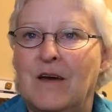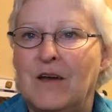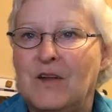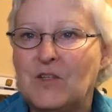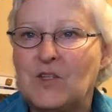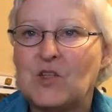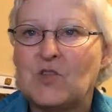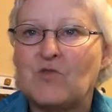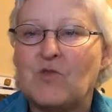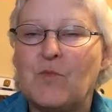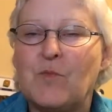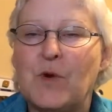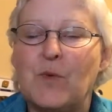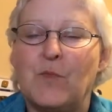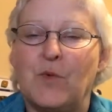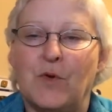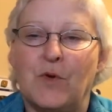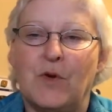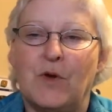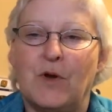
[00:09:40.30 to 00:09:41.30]
And just
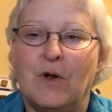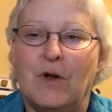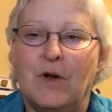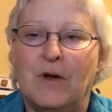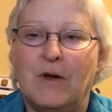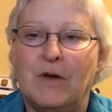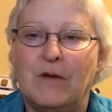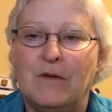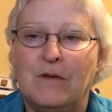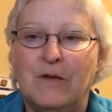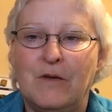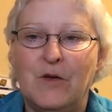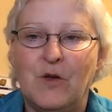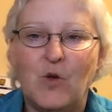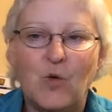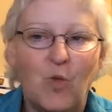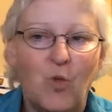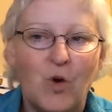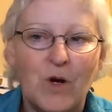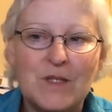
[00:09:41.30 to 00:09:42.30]
remember,
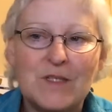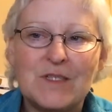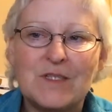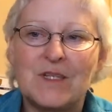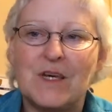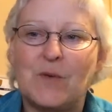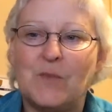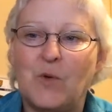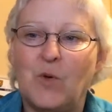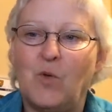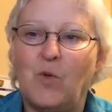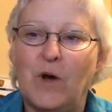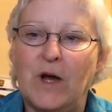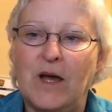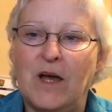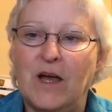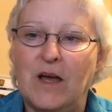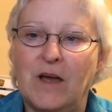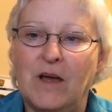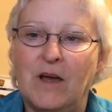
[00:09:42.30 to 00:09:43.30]
you're one step
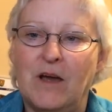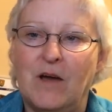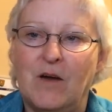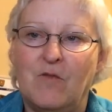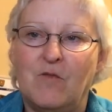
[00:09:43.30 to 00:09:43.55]
away